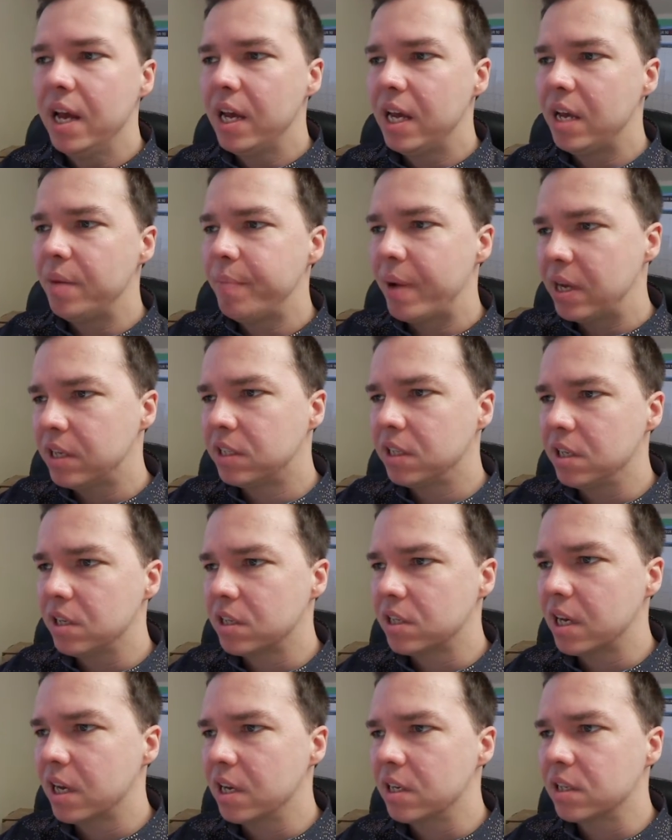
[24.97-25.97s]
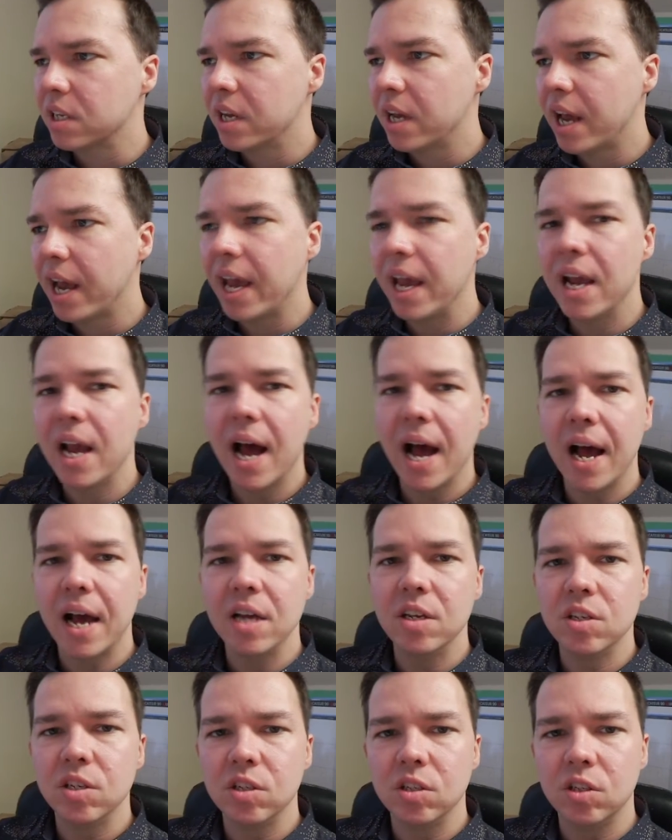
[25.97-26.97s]
He basically says, hey
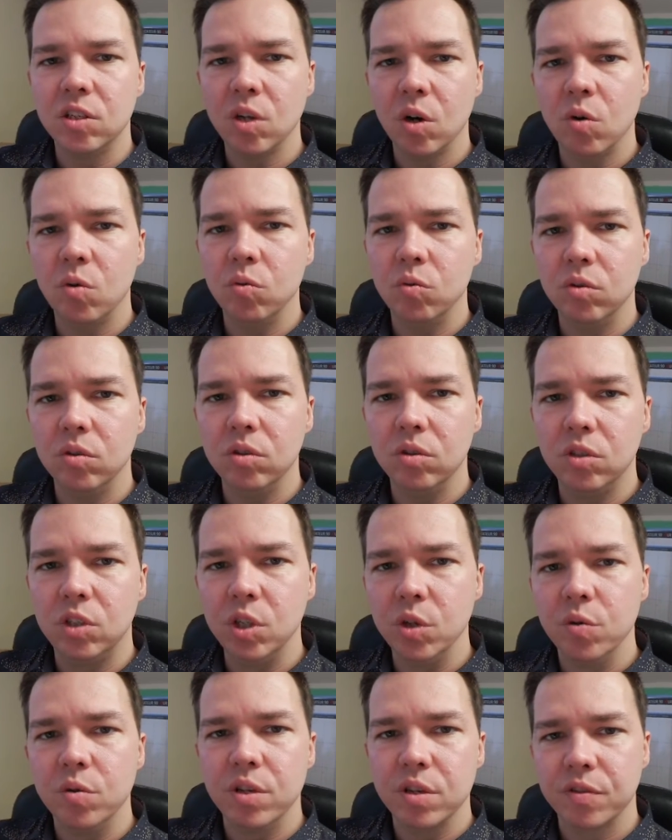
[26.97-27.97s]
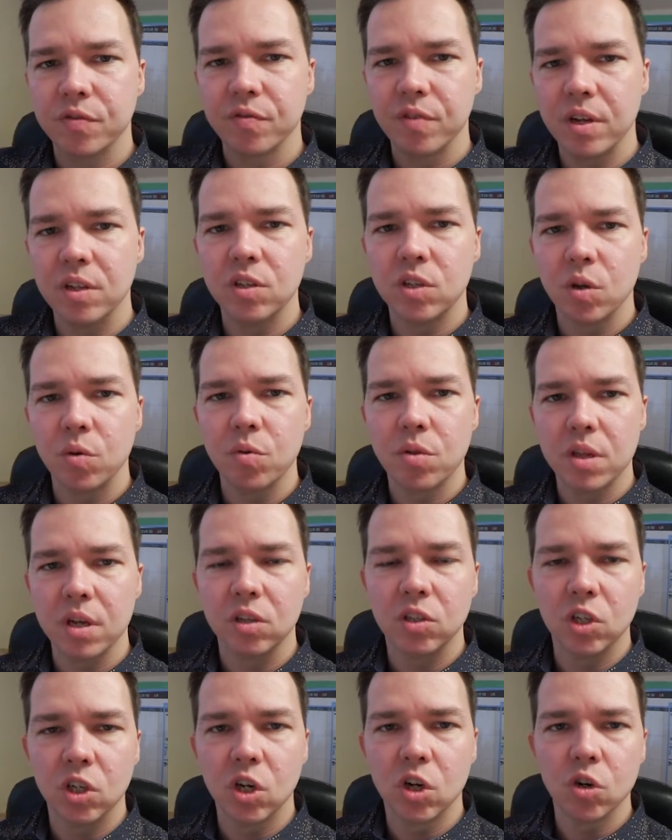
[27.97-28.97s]
guys, don't do this friend zone
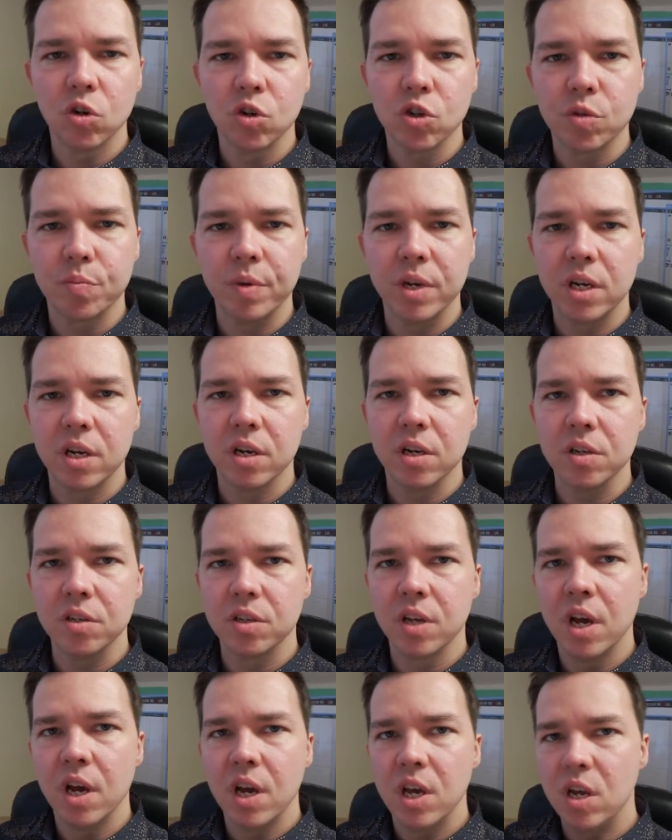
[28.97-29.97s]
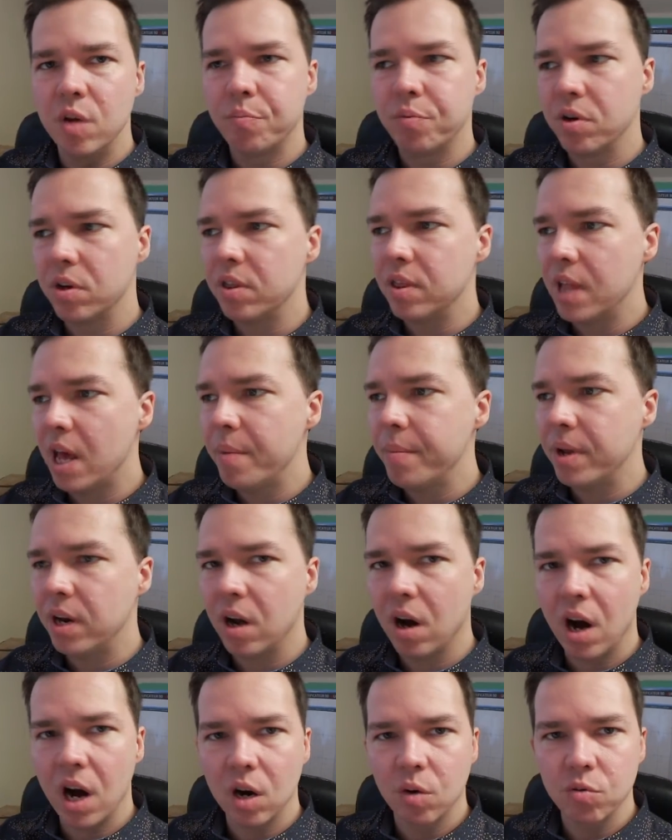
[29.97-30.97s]
thing to girls because you're putting them in
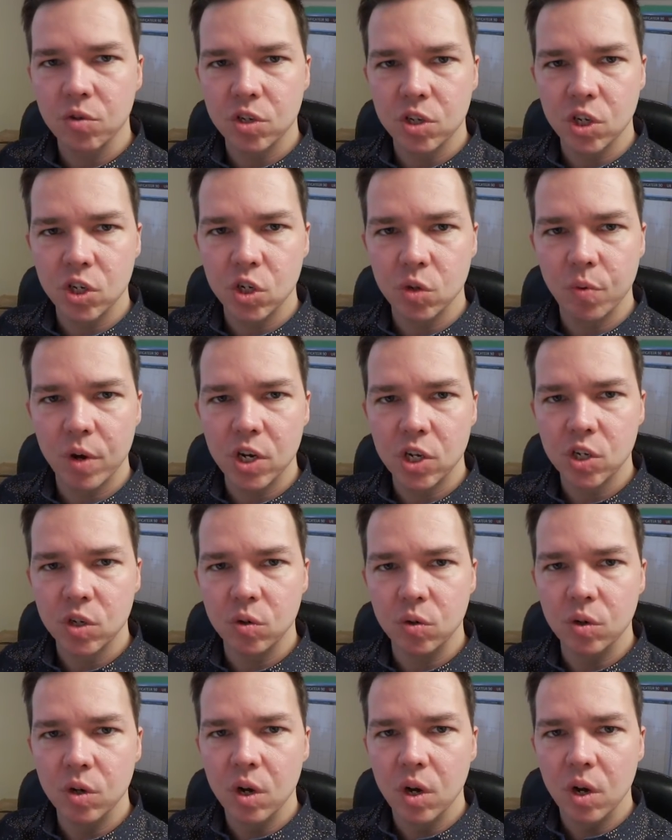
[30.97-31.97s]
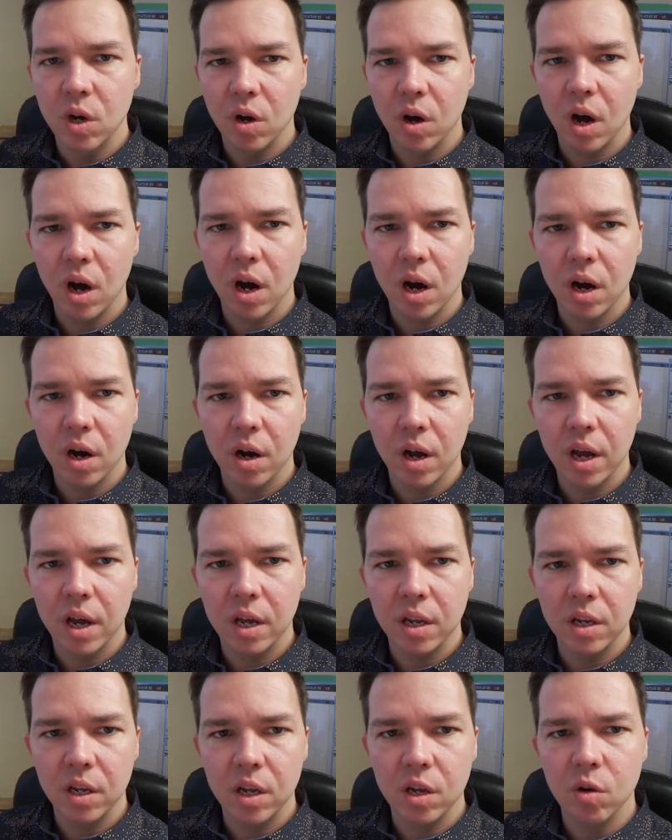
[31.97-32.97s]
an awkward situation,
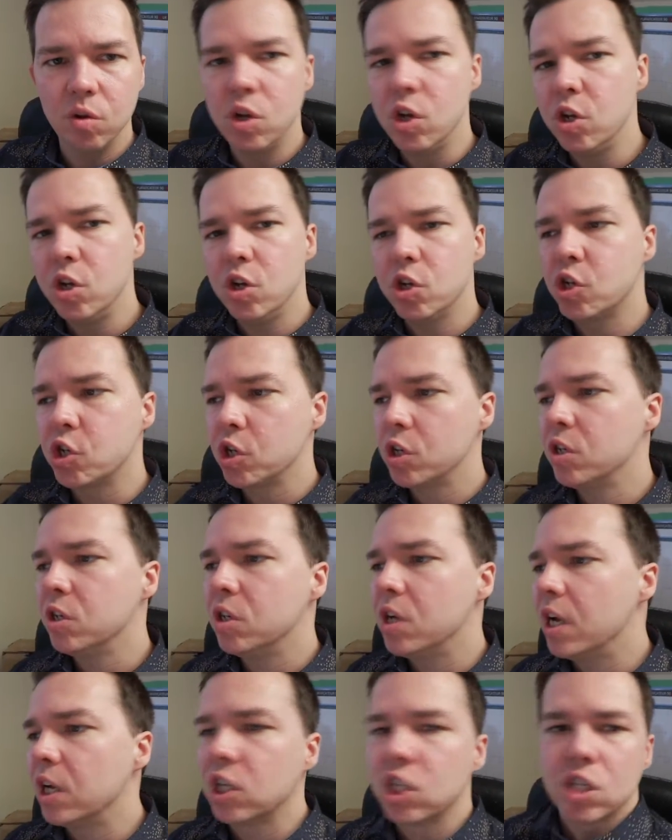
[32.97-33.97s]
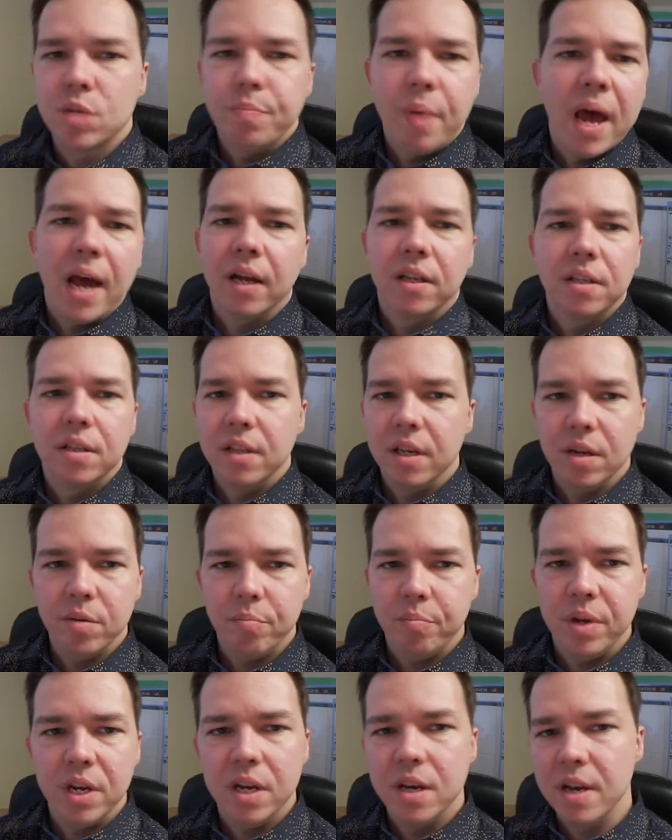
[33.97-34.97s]
and you shouldn't expect
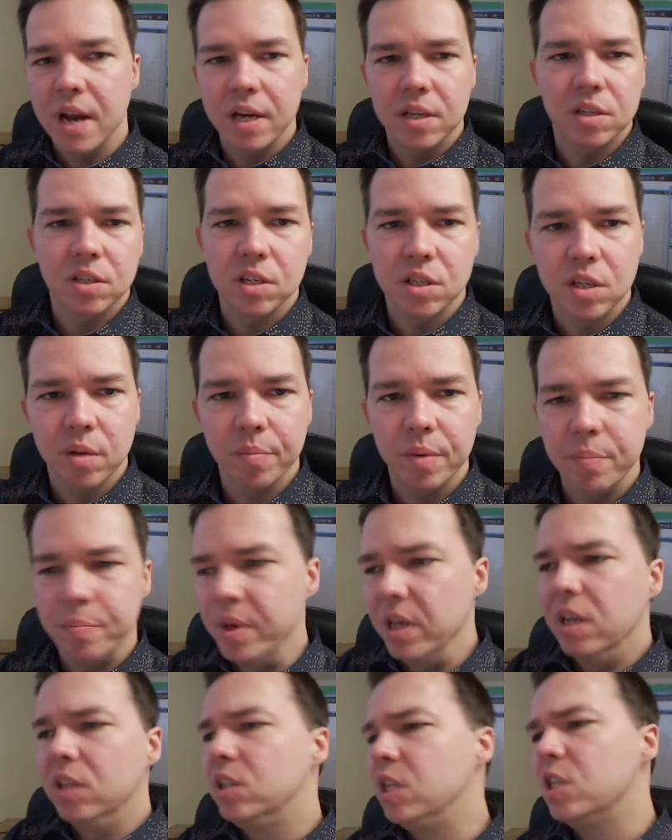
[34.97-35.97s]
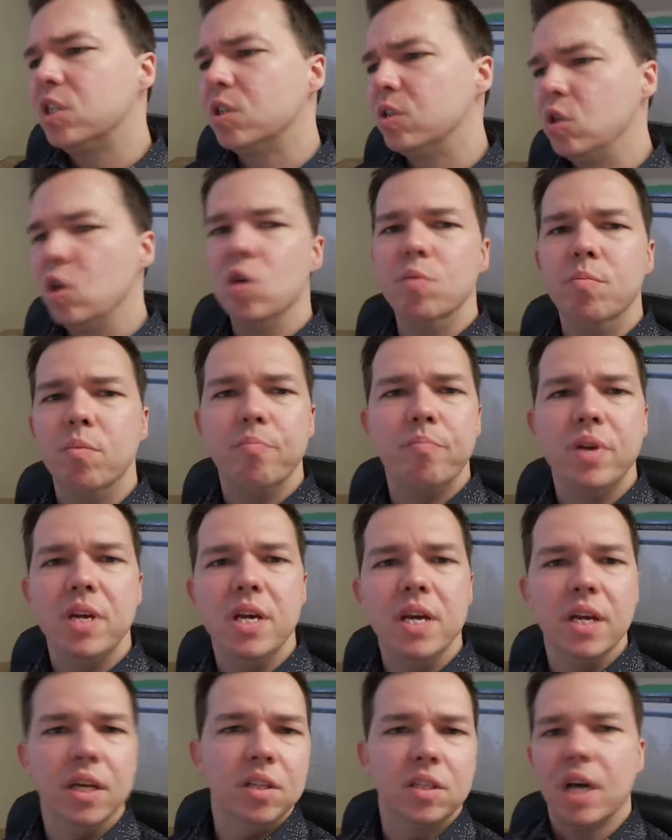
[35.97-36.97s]
that being nice to somebody, being a decent human
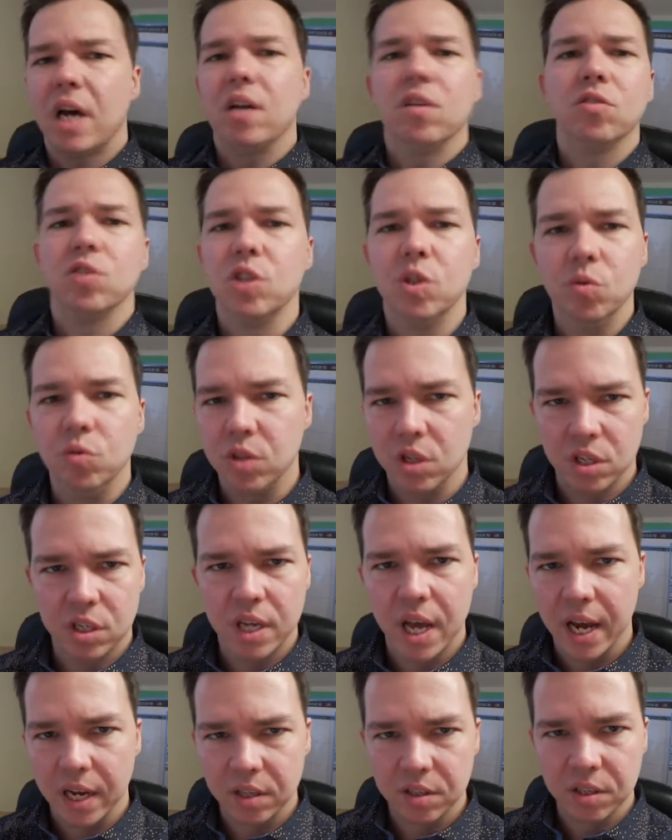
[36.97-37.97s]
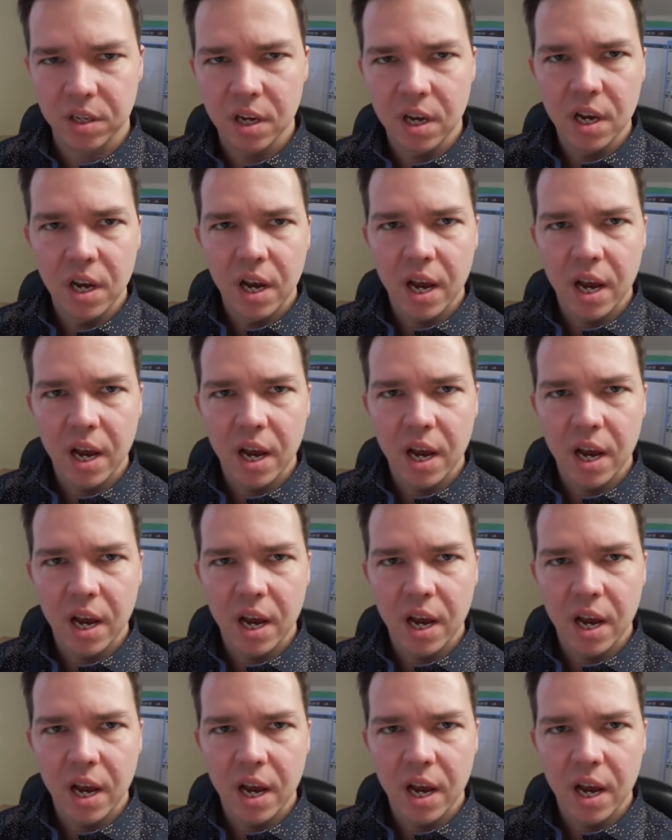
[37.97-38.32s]
being entitles you to sex.